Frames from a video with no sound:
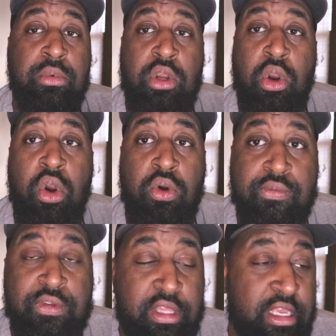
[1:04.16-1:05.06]
gonna go
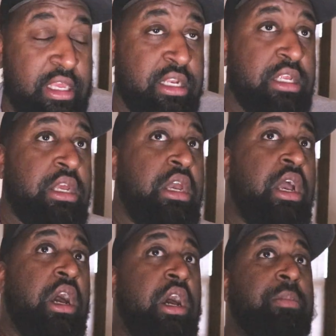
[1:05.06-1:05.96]
over that.
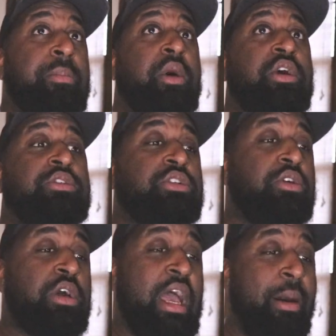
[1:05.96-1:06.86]

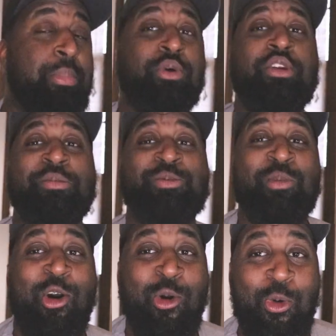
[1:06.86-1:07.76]
I pulled up
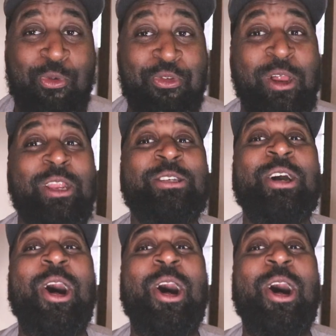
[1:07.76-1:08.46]
some old footage,